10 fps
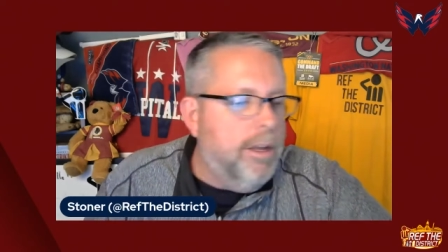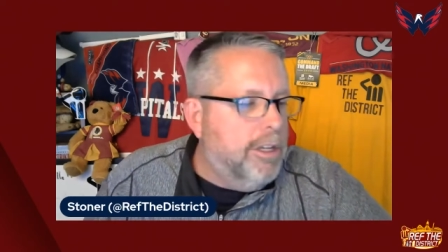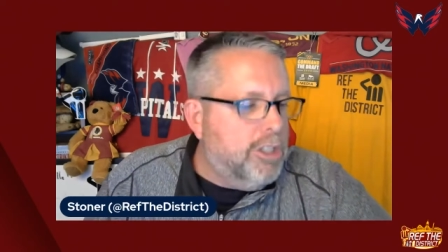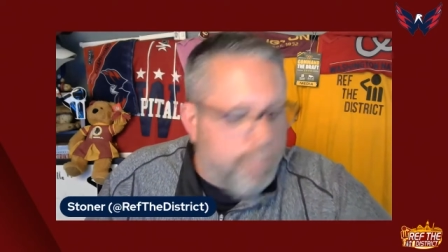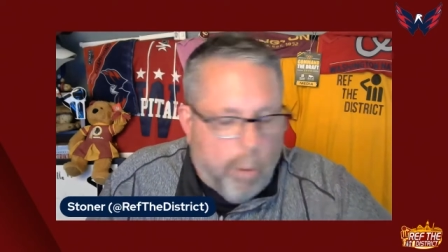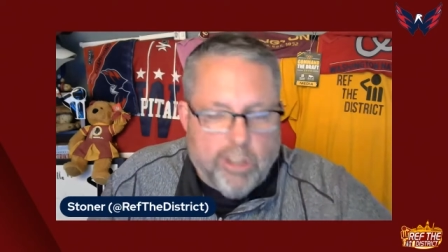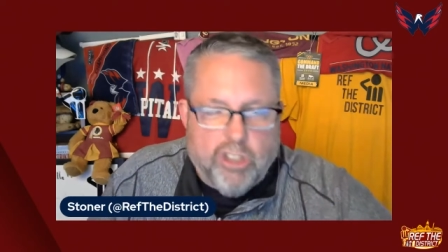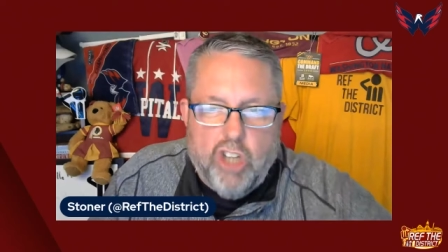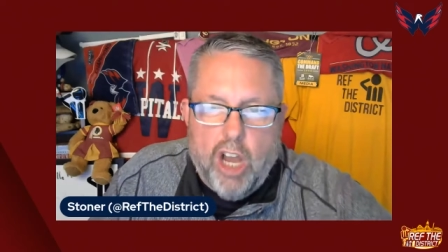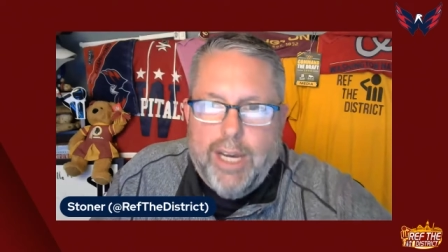Sports
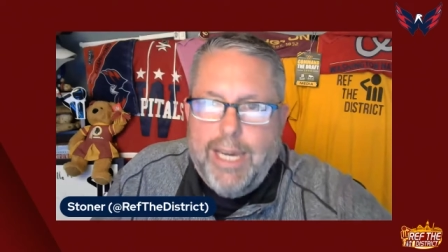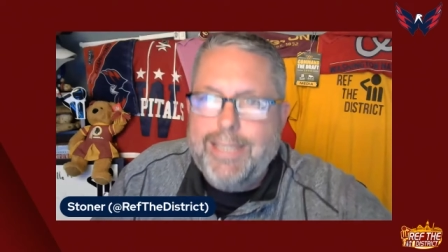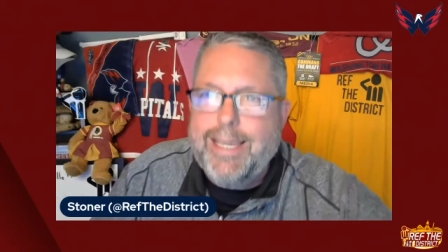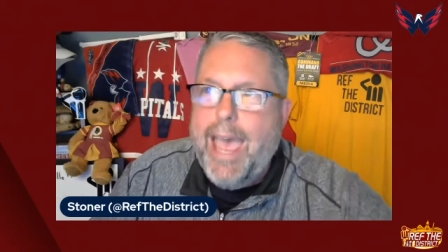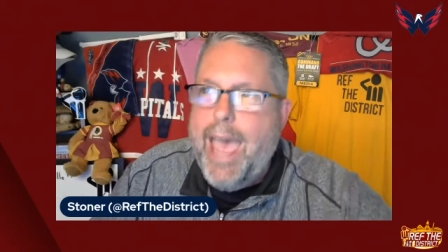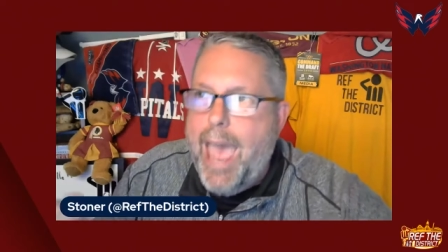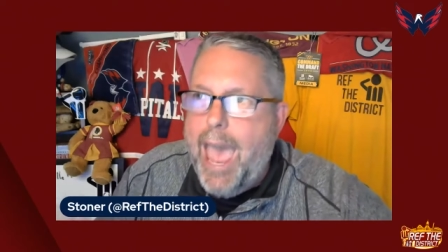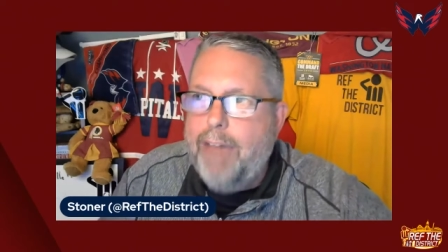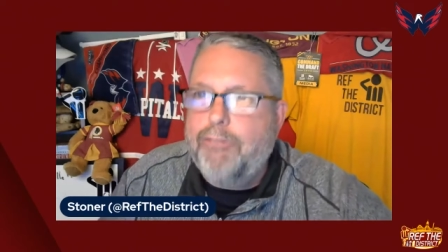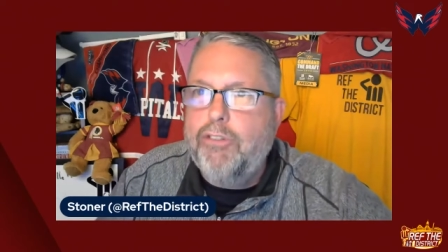Junkies,
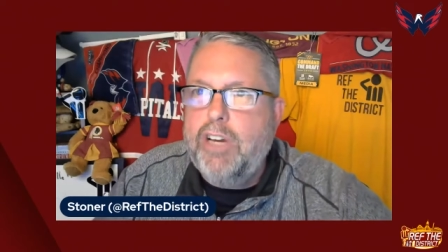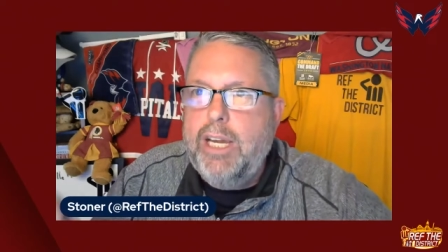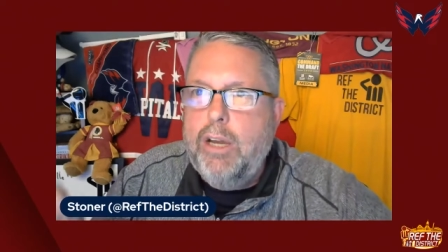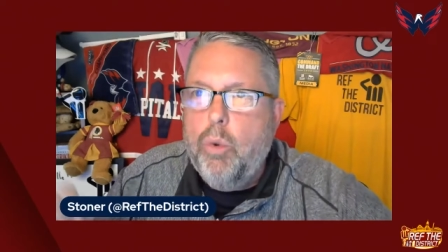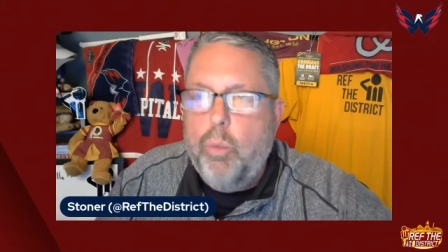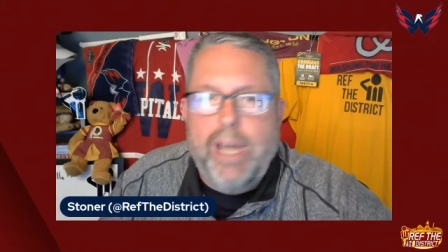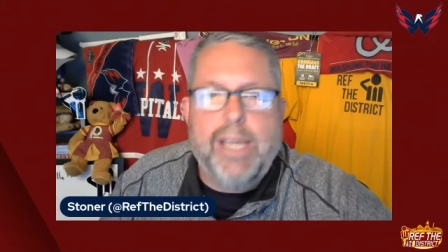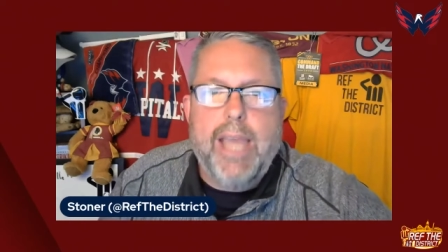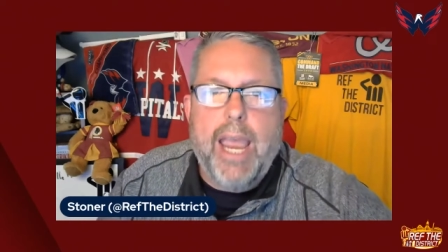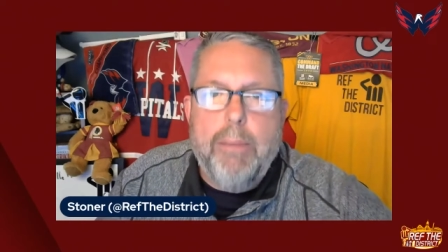every
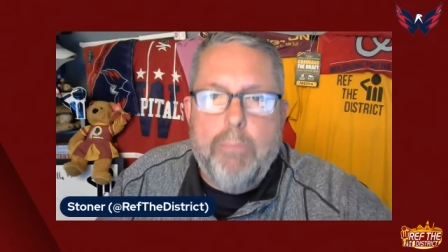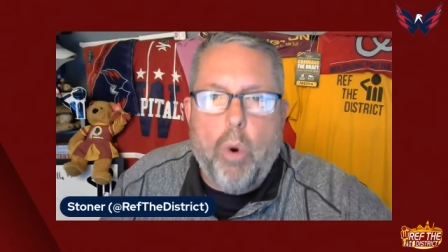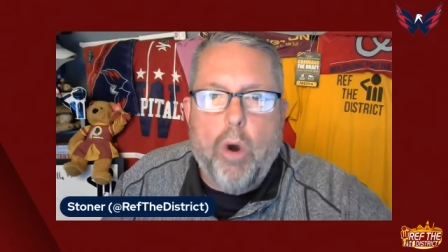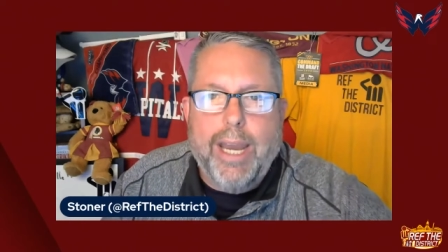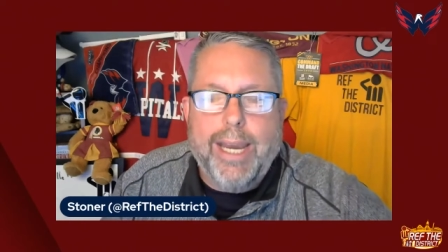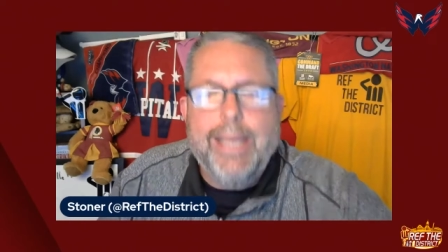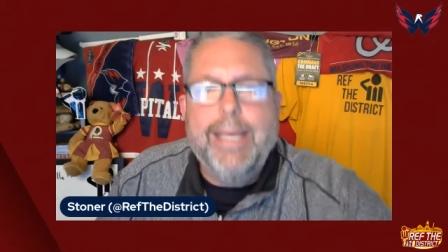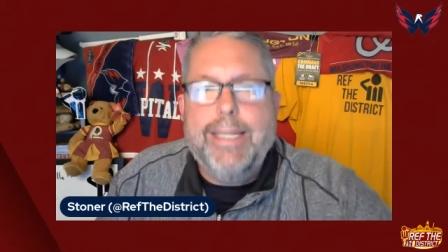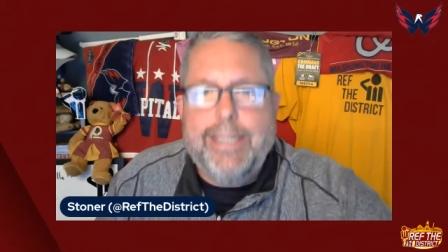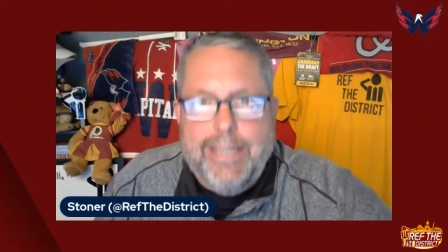weekday morning,
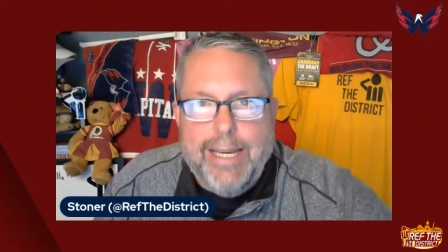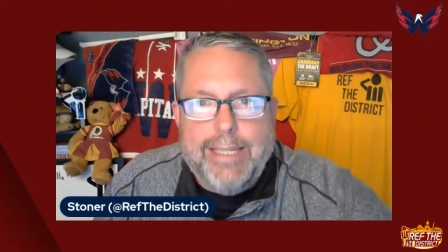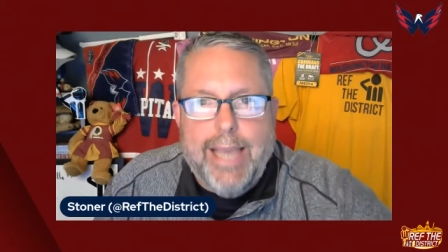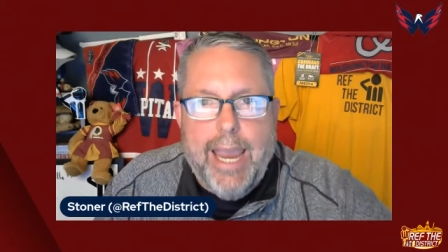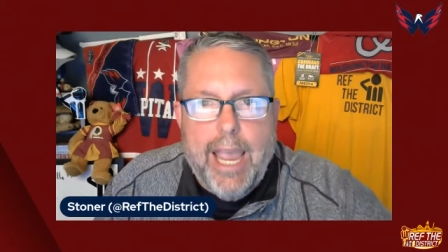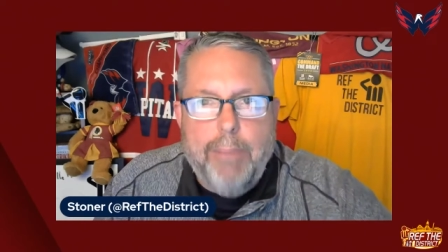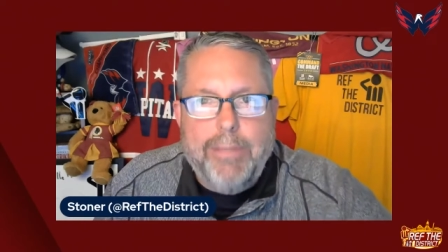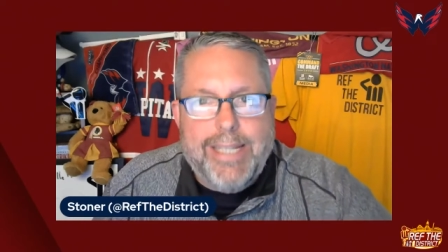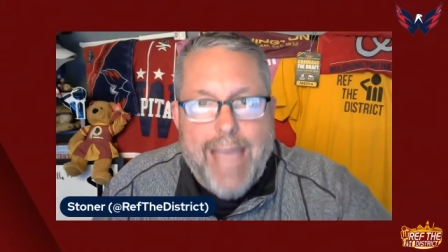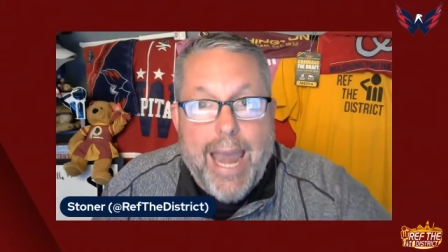6 a.m. to
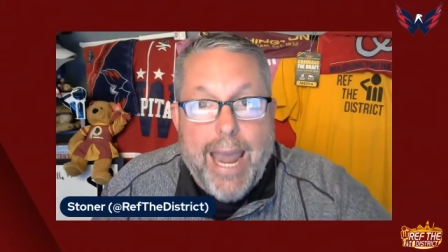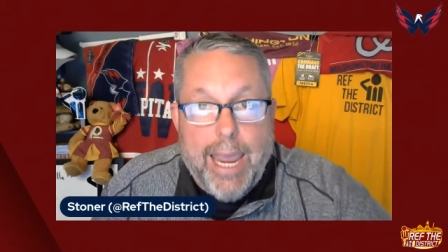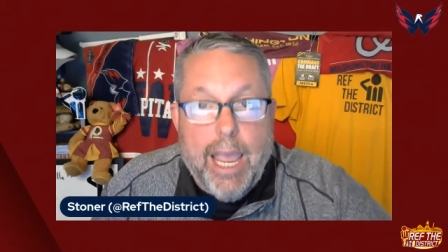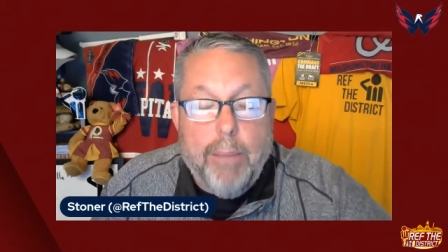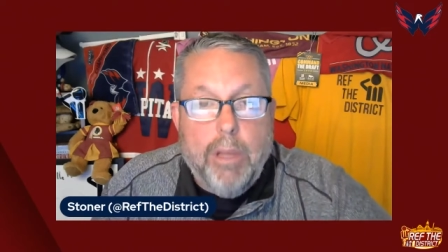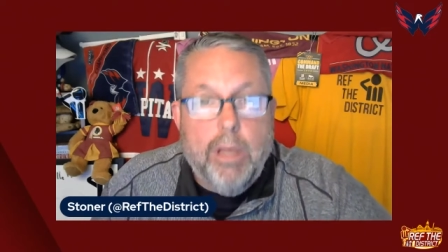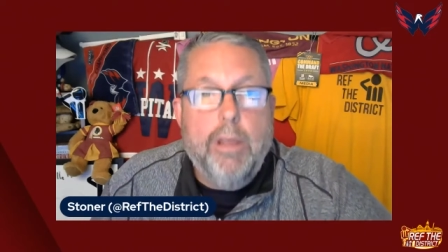10 a.m.